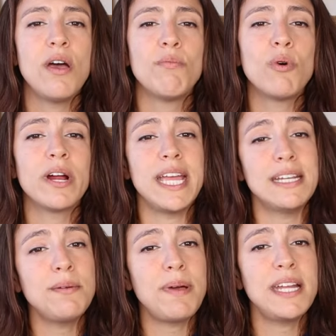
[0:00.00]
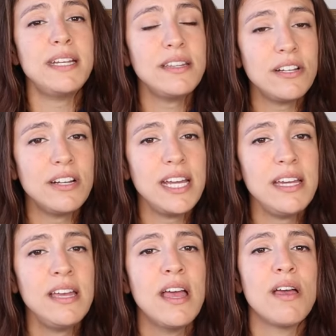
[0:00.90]
more independent
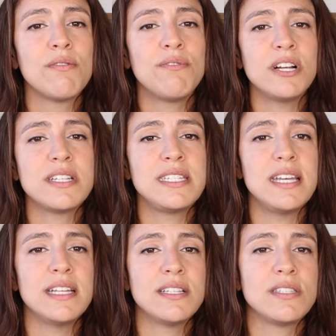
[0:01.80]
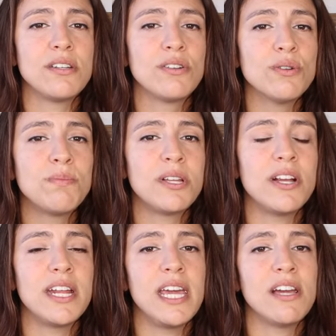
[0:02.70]
learning versus group
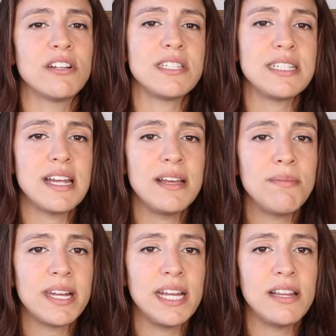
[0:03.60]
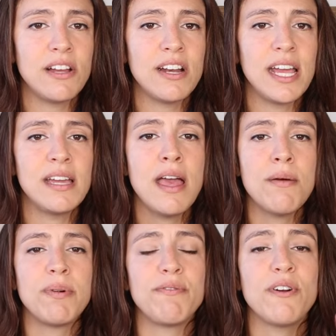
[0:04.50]
learning or study buddy learning.
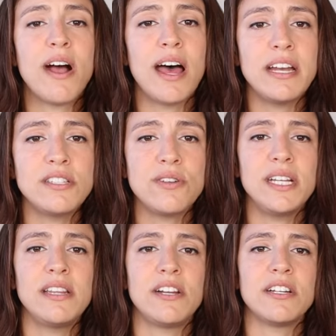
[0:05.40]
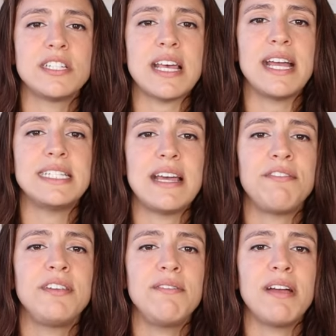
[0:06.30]
But for auditory learners, I
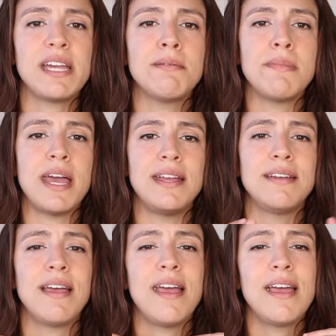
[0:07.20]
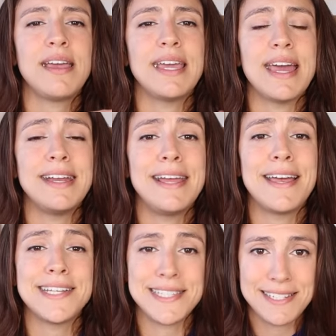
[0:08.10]
definitely recommend getting
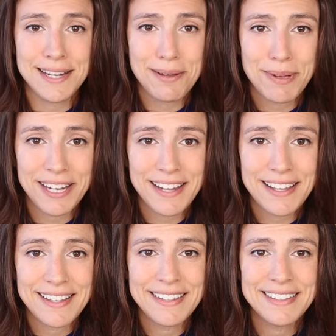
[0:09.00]
a study buddy.